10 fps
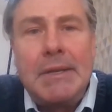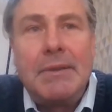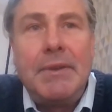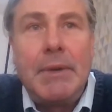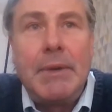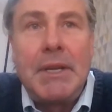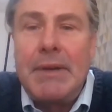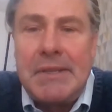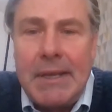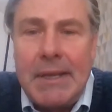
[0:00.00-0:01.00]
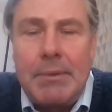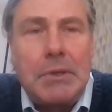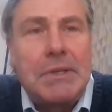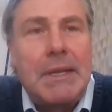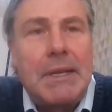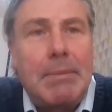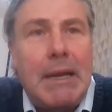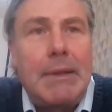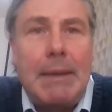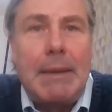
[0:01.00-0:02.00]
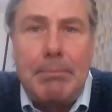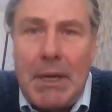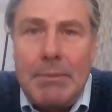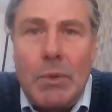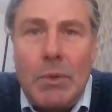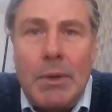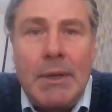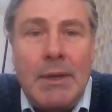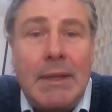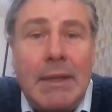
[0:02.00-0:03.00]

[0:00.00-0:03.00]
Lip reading: is if you increase their purchasing power, they buy more.